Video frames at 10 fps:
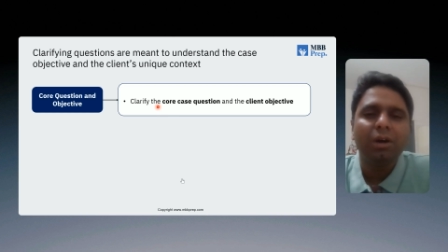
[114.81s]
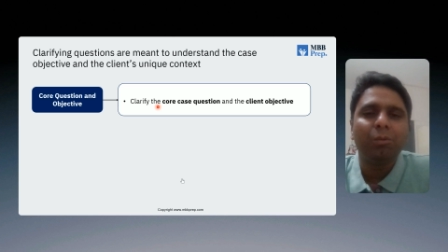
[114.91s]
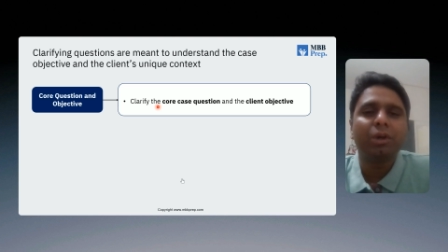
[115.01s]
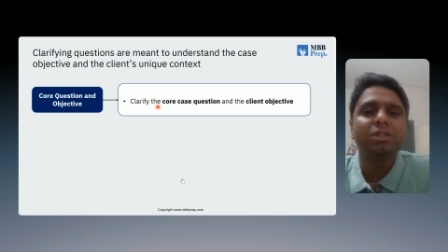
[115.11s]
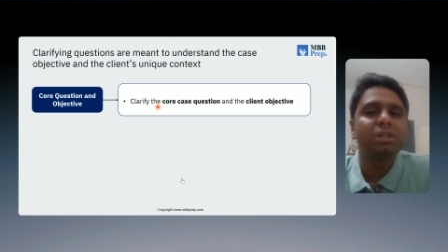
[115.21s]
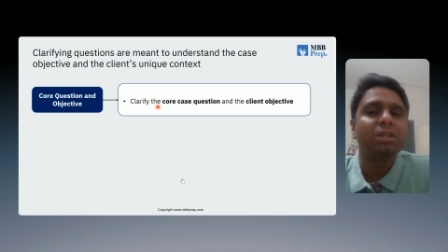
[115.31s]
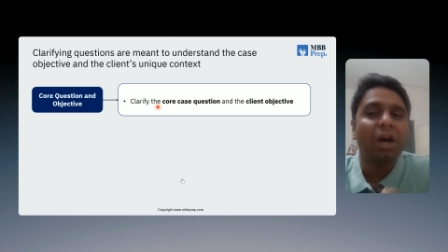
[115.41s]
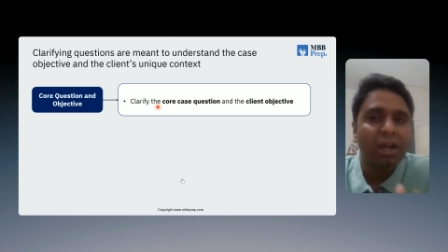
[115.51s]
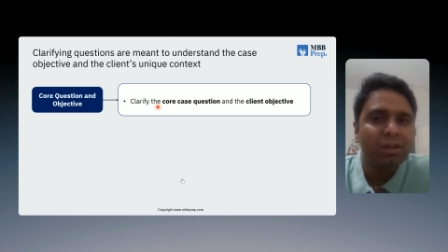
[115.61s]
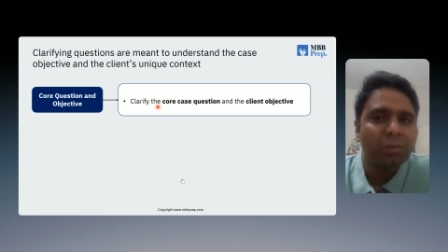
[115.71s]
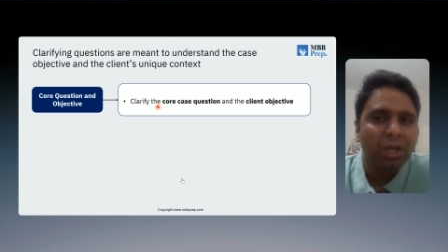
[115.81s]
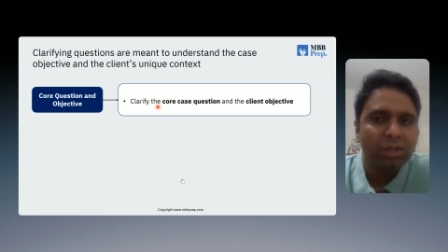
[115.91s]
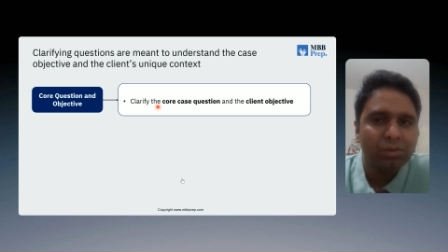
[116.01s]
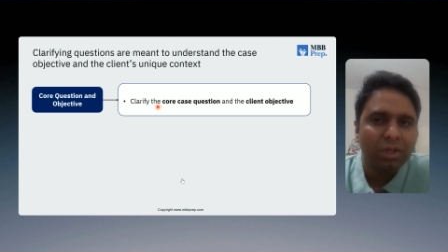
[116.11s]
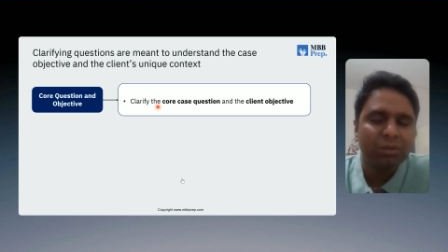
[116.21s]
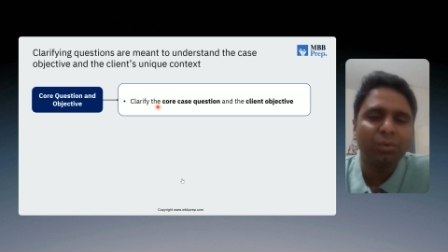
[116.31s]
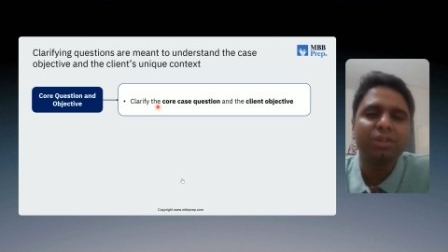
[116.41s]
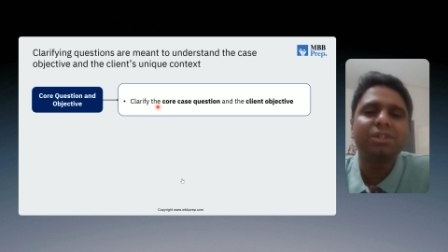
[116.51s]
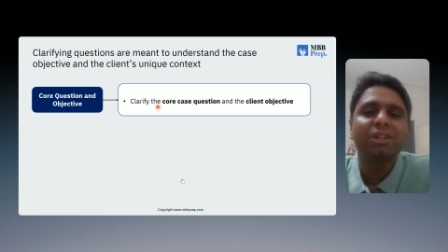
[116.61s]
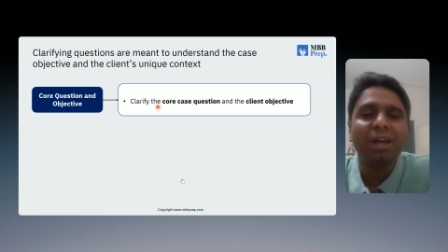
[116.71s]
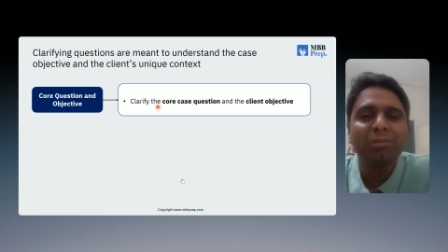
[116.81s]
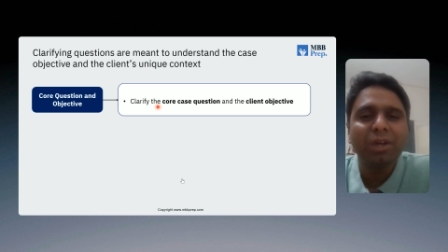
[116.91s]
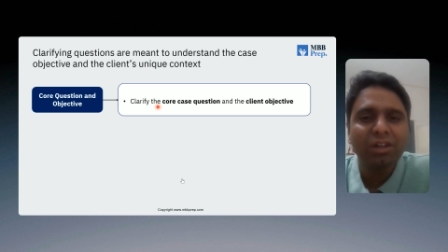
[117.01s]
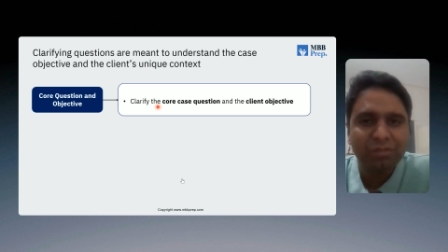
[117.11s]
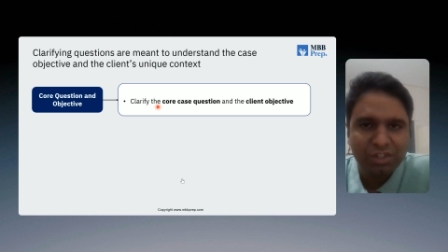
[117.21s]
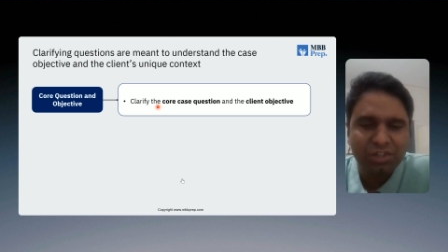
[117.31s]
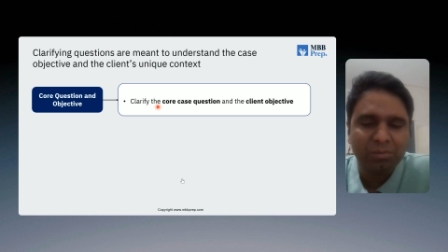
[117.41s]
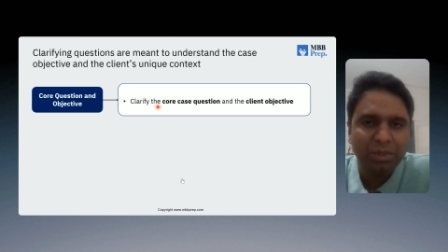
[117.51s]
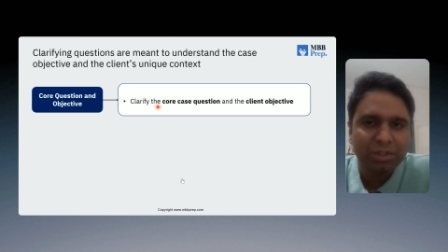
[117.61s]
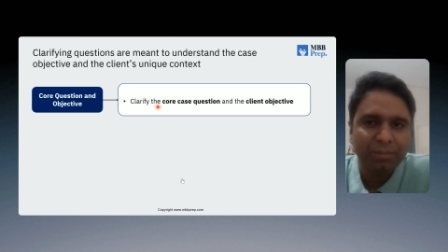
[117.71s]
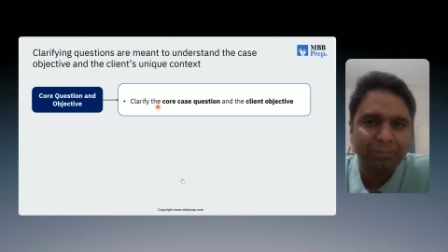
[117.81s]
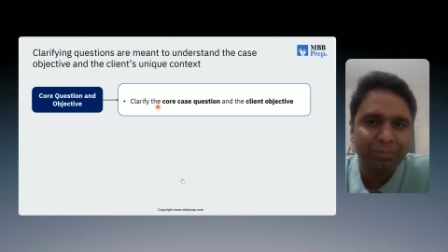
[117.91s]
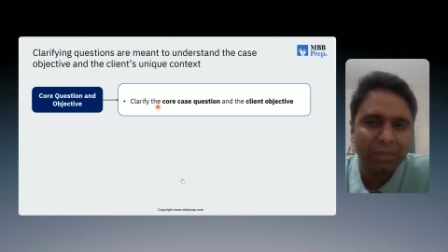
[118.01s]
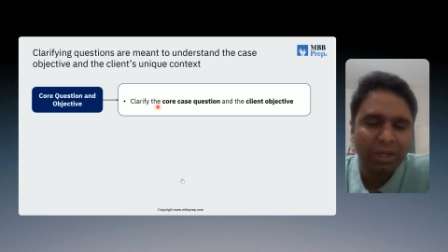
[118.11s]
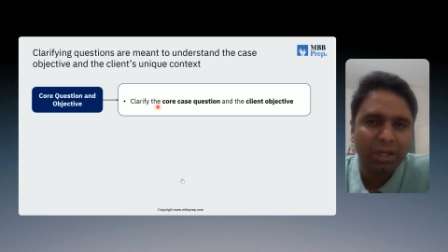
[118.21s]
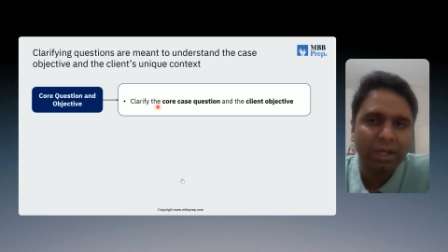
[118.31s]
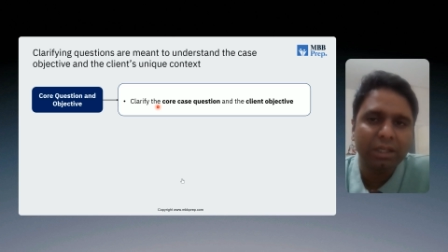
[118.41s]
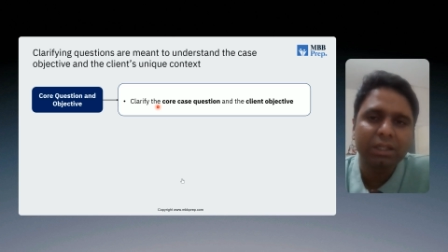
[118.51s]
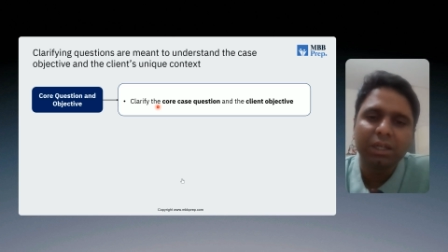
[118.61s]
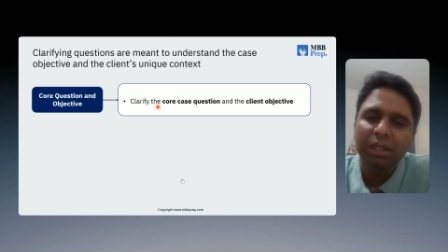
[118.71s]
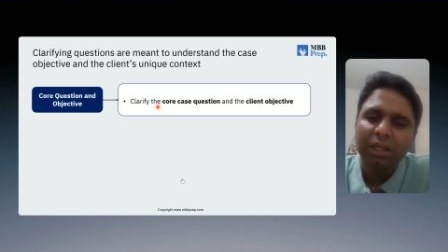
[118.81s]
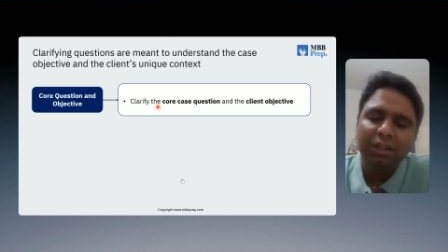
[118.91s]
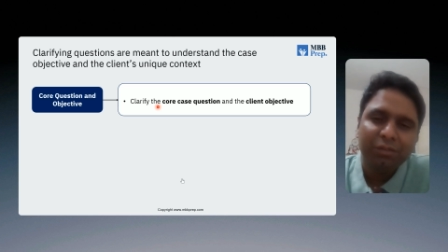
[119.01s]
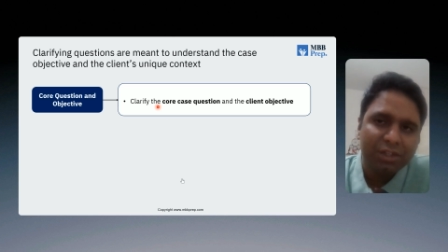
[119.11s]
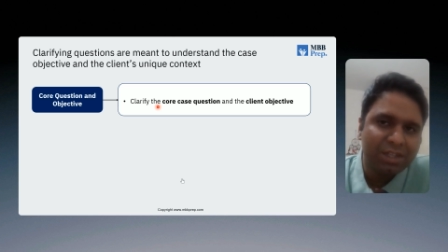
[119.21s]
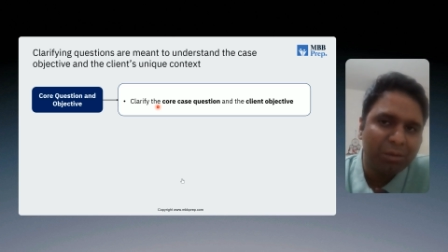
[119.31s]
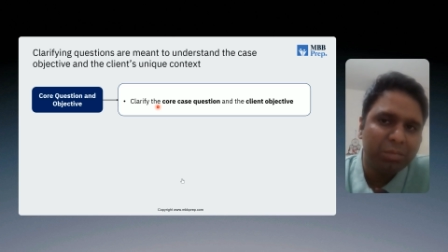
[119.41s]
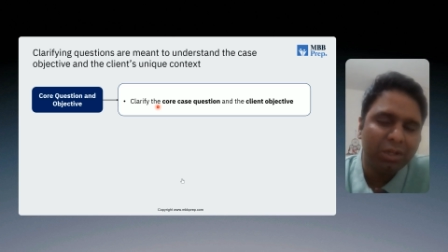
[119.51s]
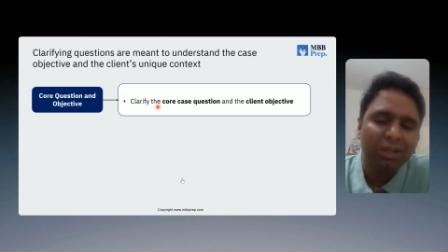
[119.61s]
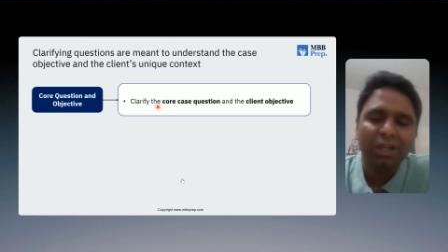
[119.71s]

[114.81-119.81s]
What is the target value and what is the timeline of achievement, right? For example,